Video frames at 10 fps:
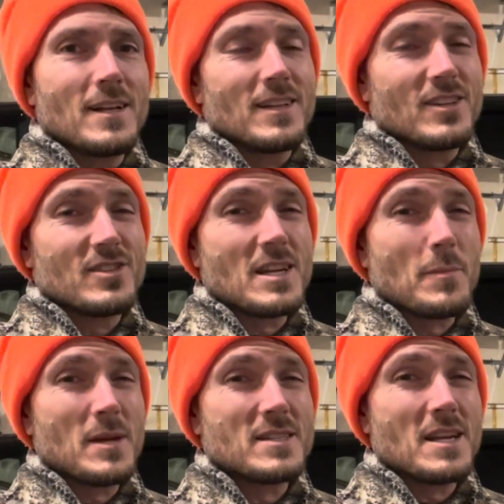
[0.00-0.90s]
A little step
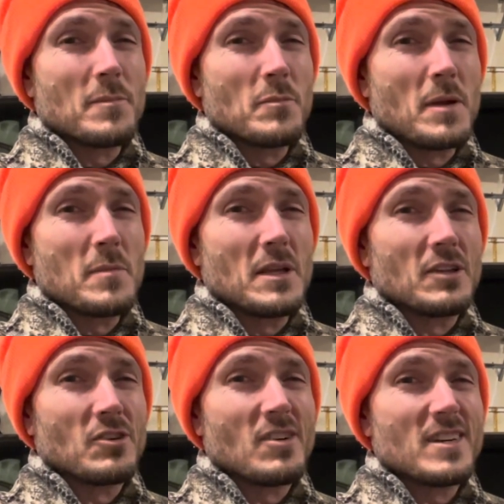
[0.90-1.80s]
by step, might be a
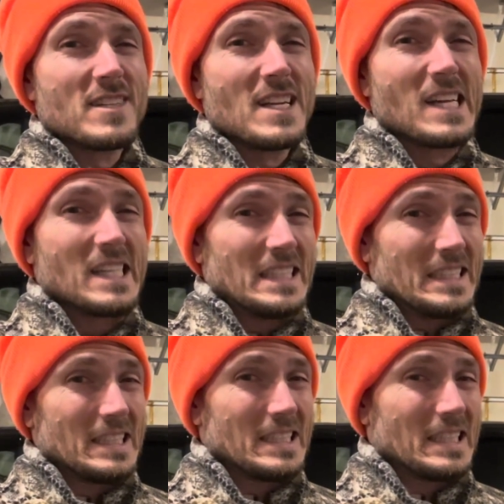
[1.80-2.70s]
little rusty,
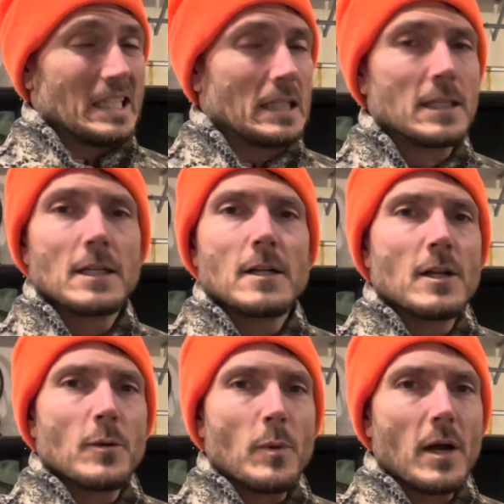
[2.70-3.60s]

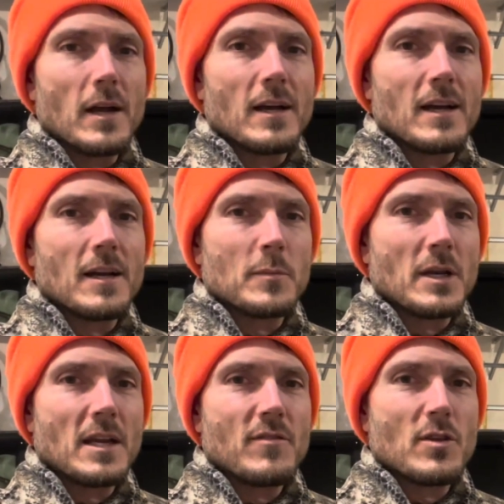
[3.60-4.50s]
but I'm
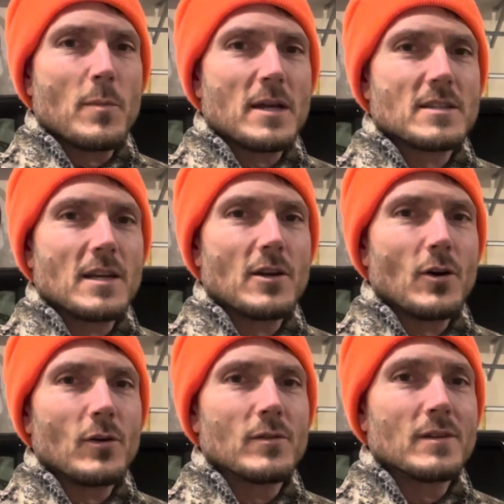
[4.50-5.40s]
gonna give you the best I
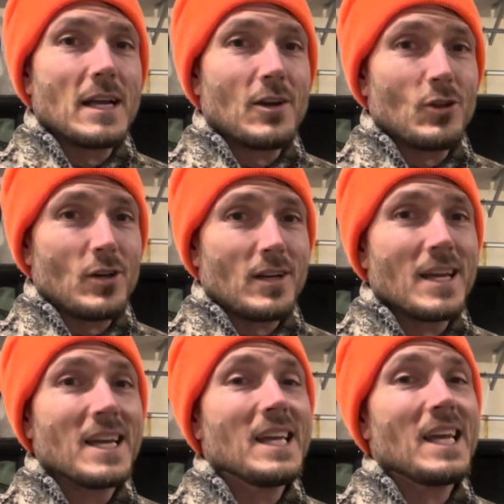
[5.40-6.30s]
know. Now look,
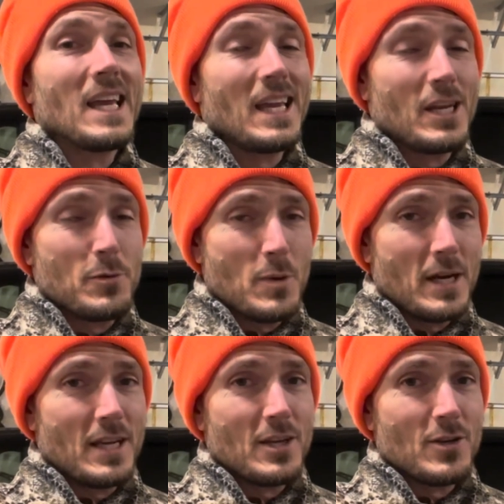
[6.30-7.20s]

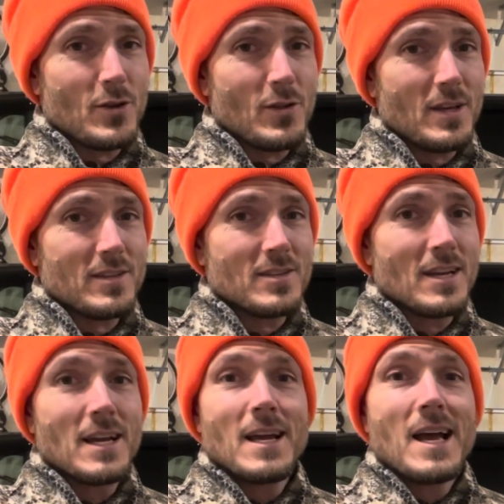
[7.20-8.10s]
anybody can do this.
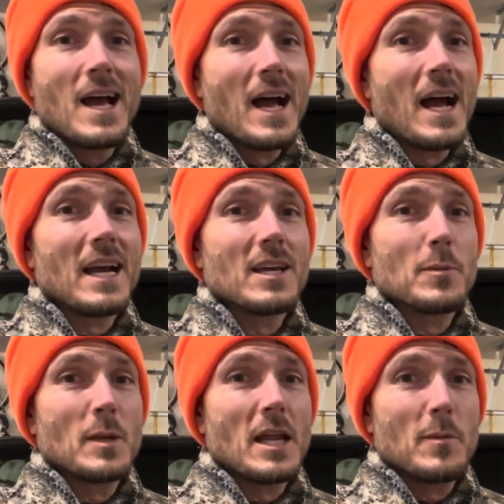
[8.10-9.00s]
I am
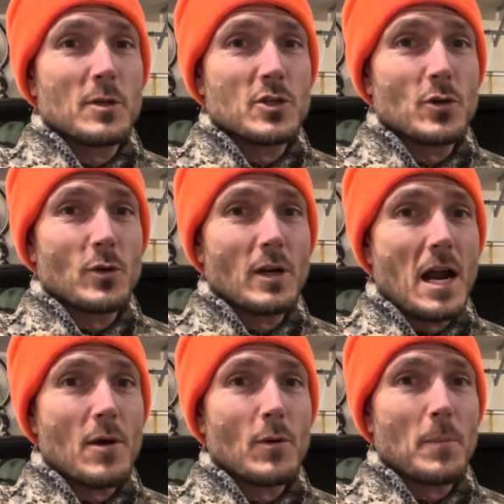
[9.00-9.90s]
an amateur.
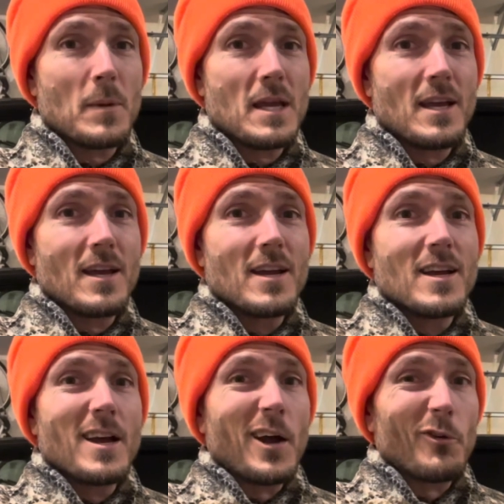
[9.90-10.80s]
I repeat,
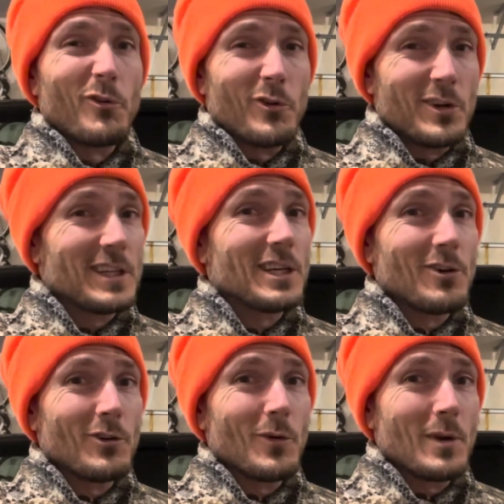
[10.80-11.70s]
I really
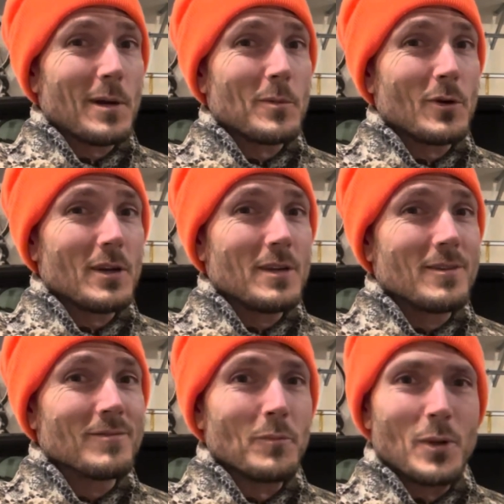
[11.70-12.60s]
don't know what I'm doing,
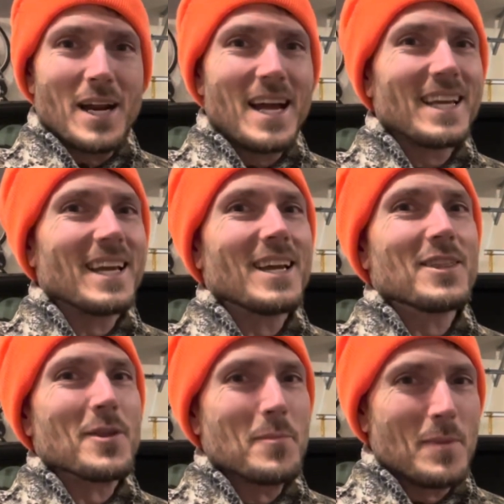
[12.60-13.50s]
but I can get
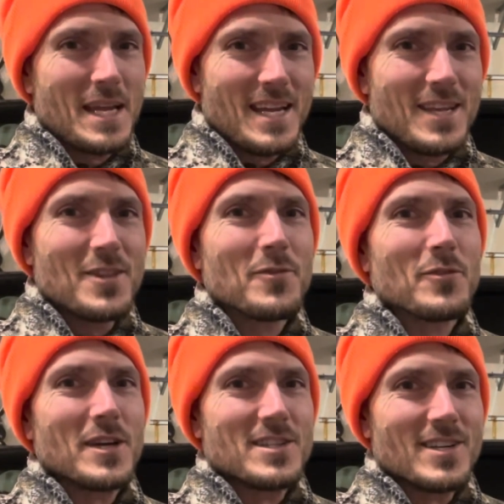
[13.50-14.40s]
the meat in the
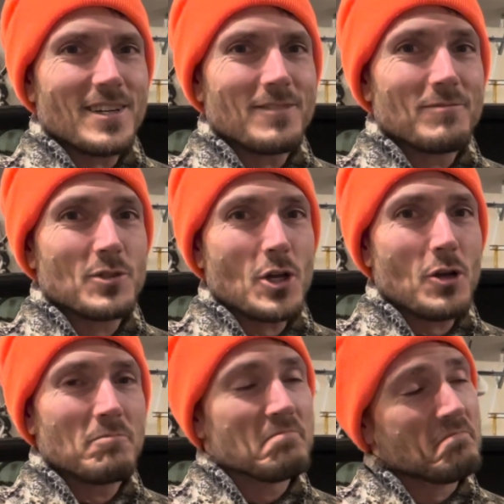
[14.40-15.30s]
freezer. So